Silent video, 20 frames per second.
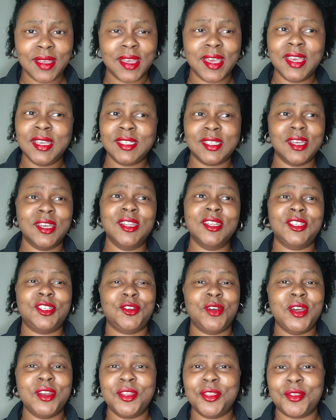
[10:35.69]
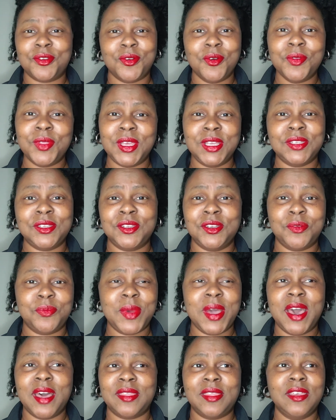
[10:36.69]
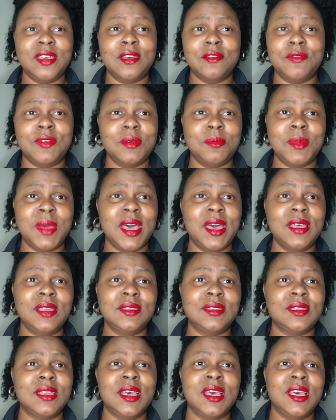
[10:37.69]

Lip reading: He's going to try to throw things in your path. Think of him as,